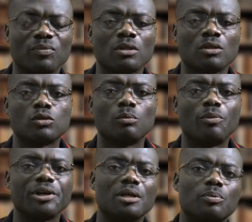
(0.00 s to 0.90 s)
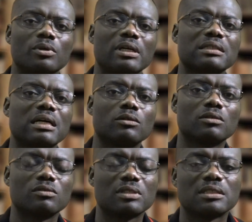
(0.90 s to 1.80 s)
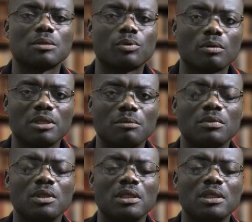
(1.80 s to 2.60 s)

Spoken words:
To bring the product out of such a problem,